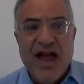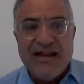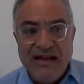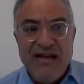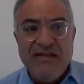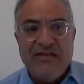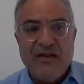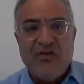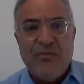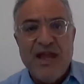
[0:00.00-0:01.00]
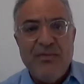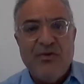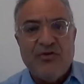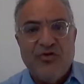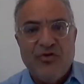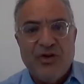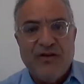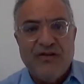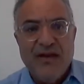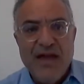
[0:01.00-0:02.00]
at least be able to do
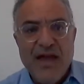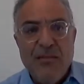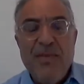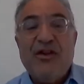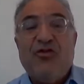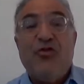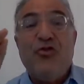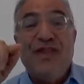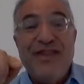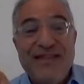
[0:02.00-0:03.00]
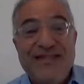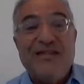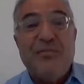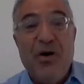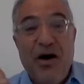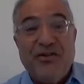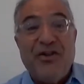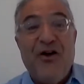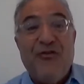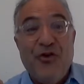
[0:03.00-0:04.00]
this. Make sure that this is part of
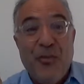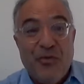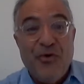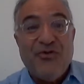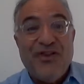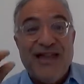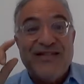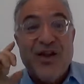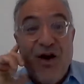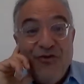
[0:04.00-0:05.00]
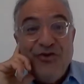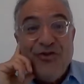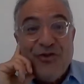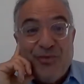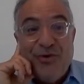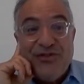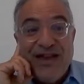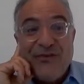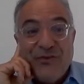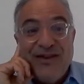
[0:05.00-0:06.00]
your process, governance
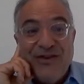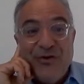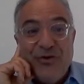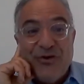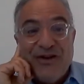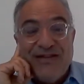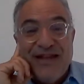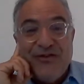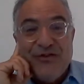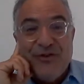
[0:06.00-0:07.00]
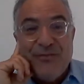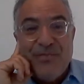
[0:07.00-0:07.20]
process within your organization.